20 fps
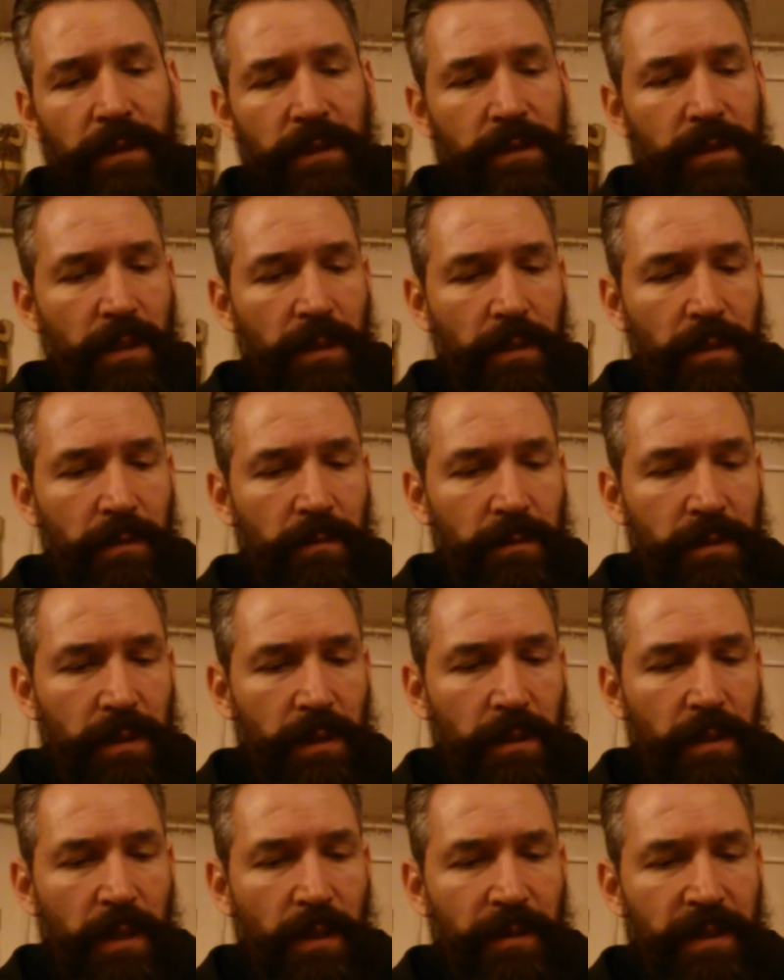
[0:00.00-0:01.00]
It's
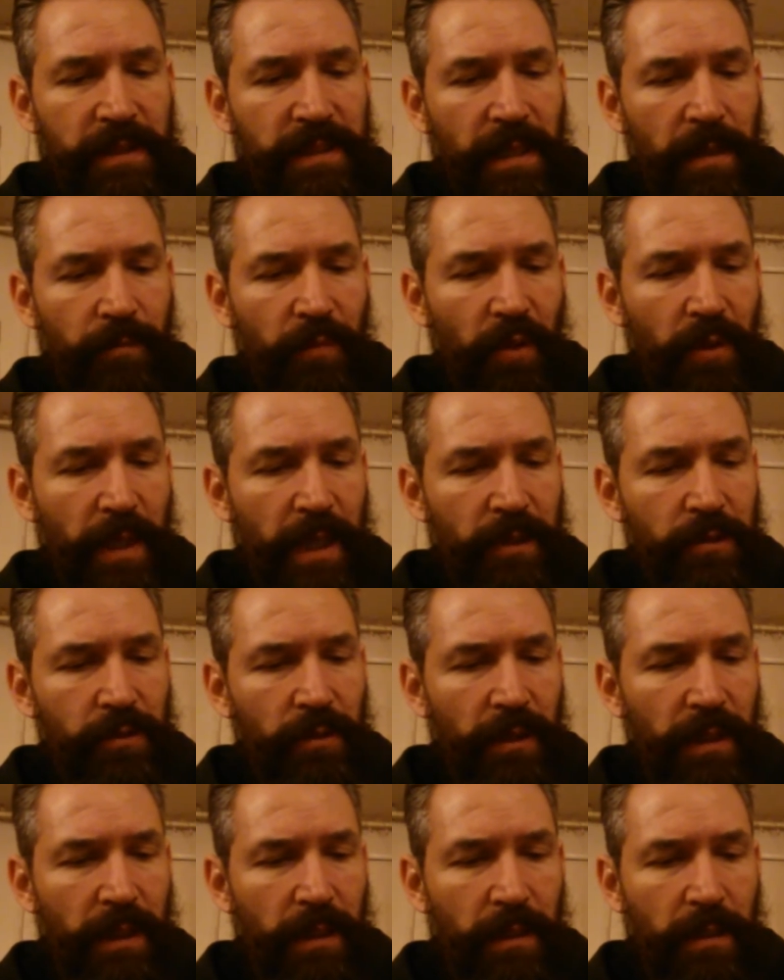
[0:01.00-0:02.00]
a healthy sample,
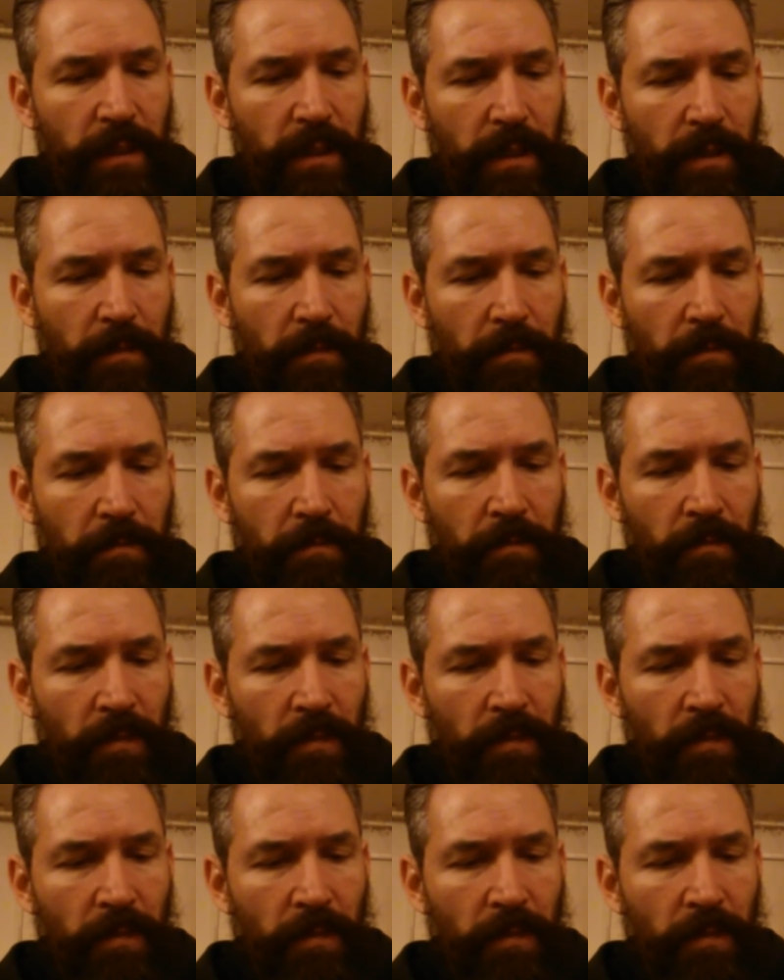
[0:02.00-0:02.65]
actually, and I'm